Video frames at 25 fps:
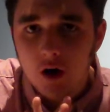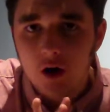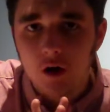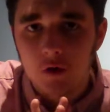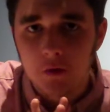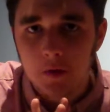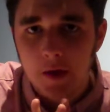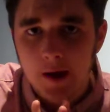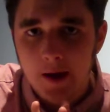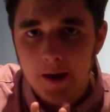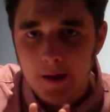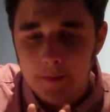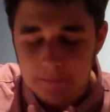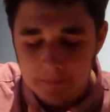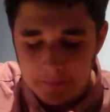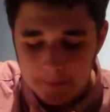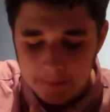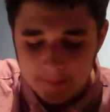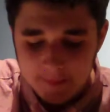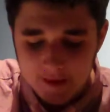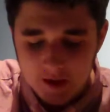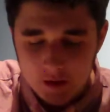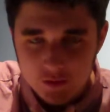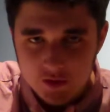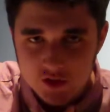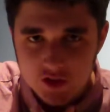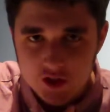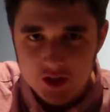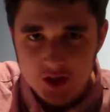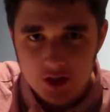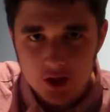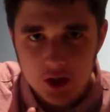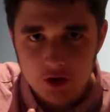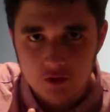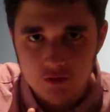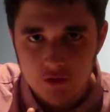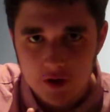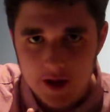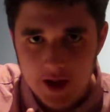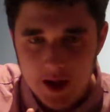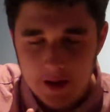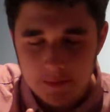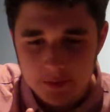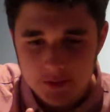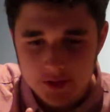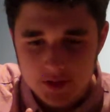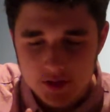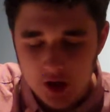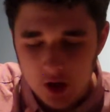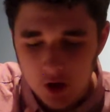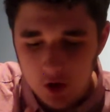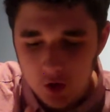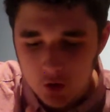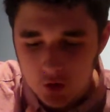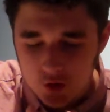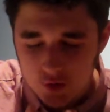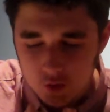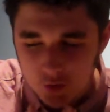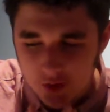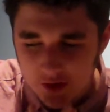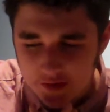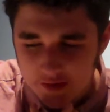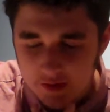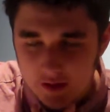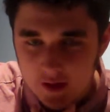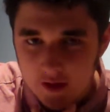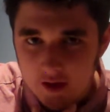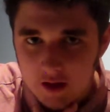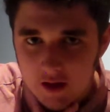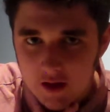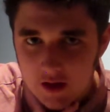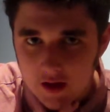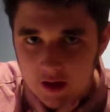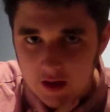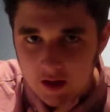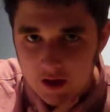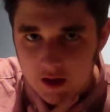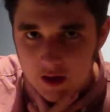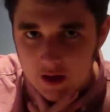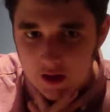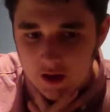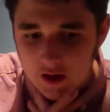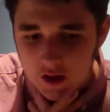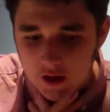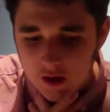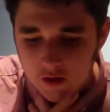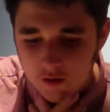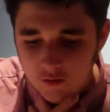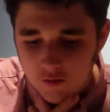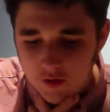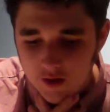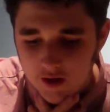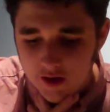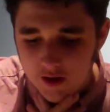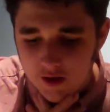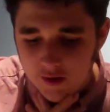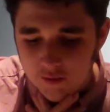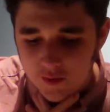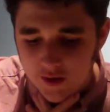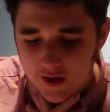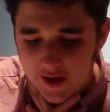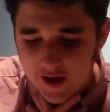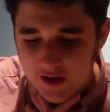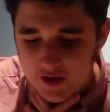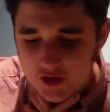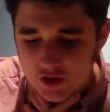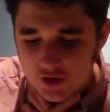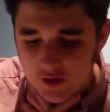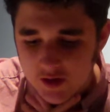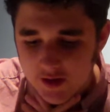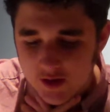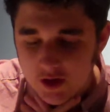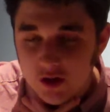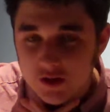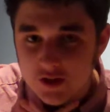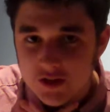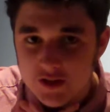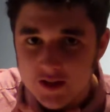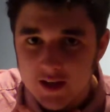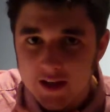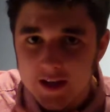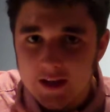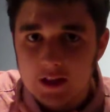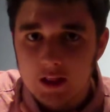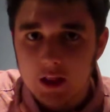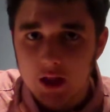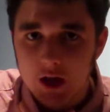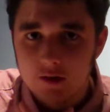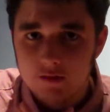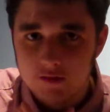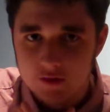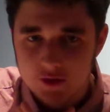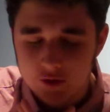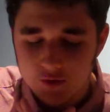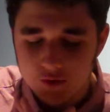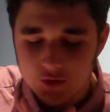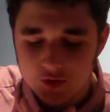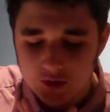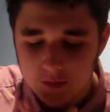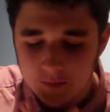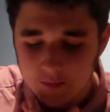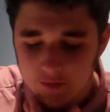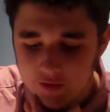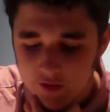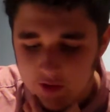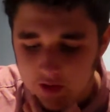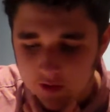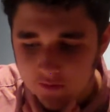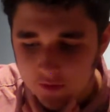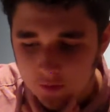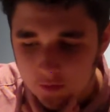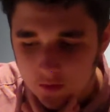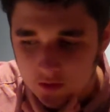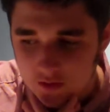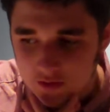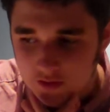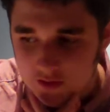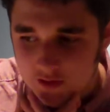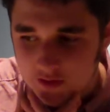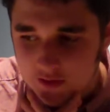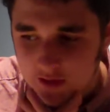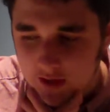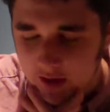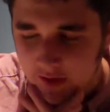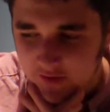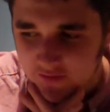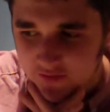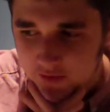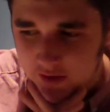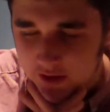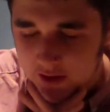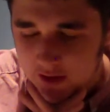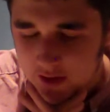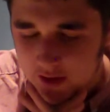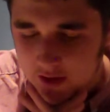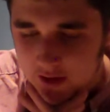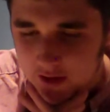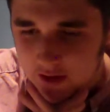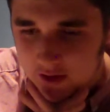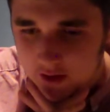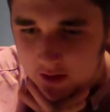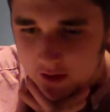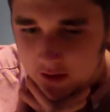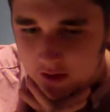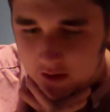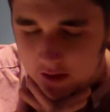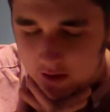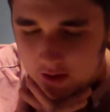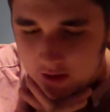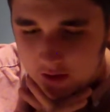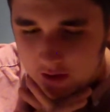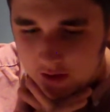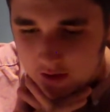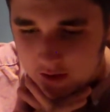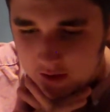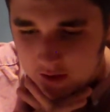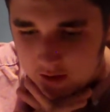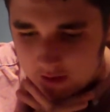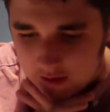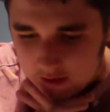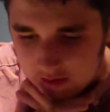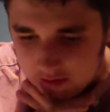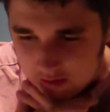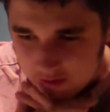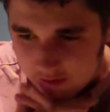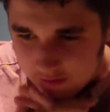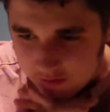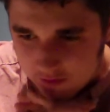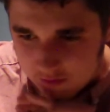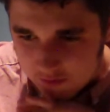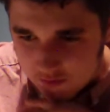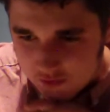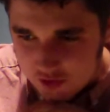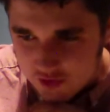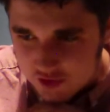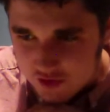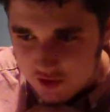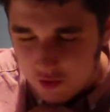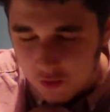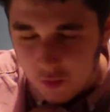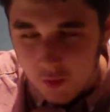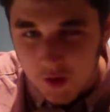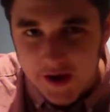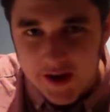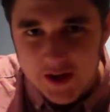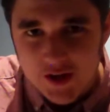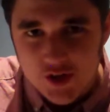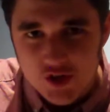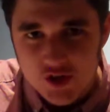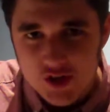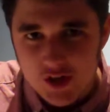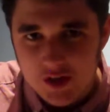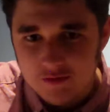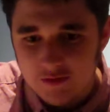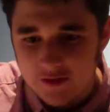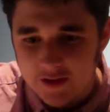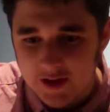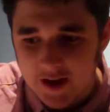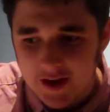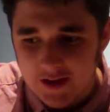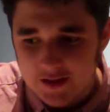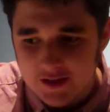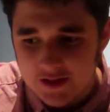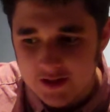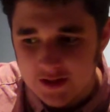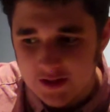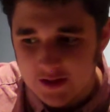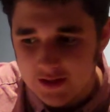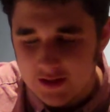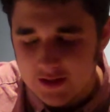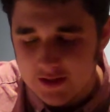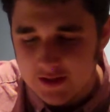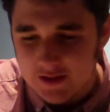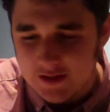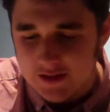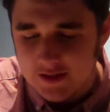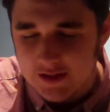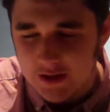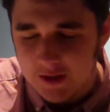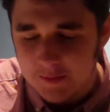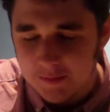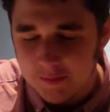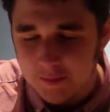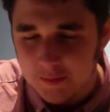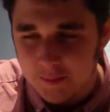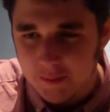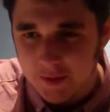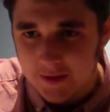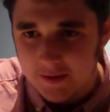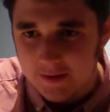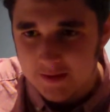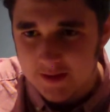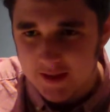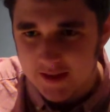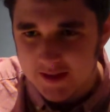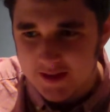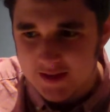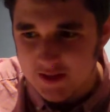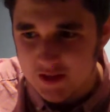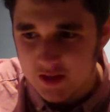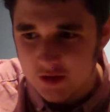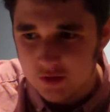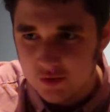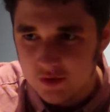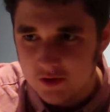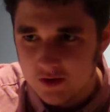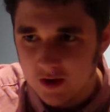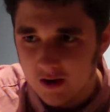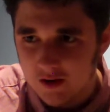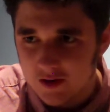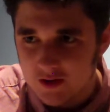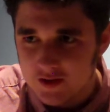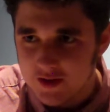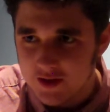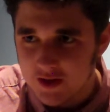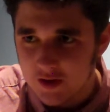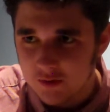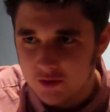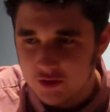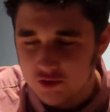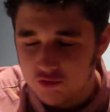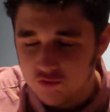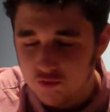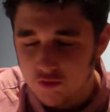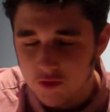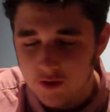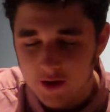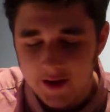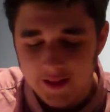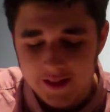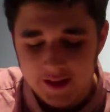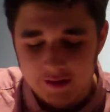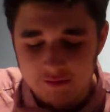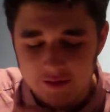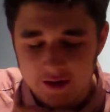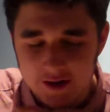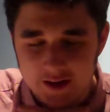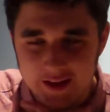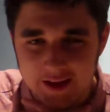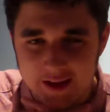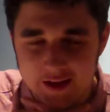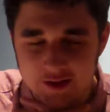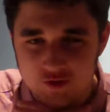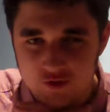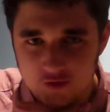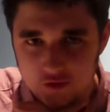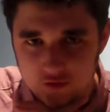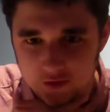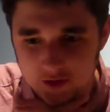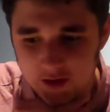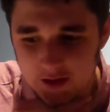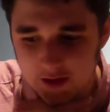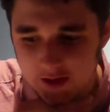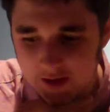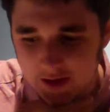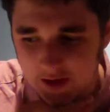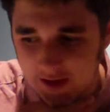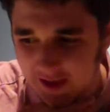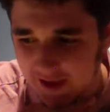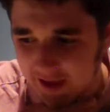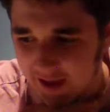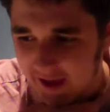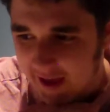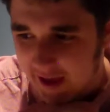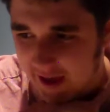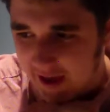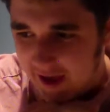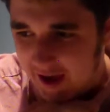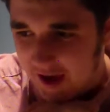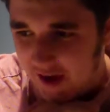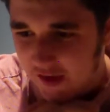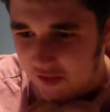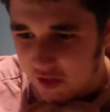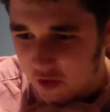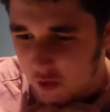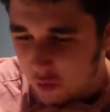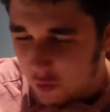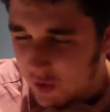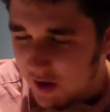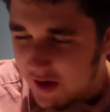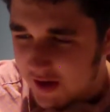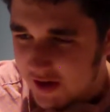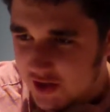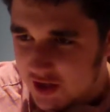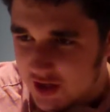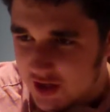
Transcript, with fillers: all that, it was still a great episode with uh, where we actually got to see Clara do something for once, and uh, the just the way she reacted to this new doctor was really, really intriguing. And the way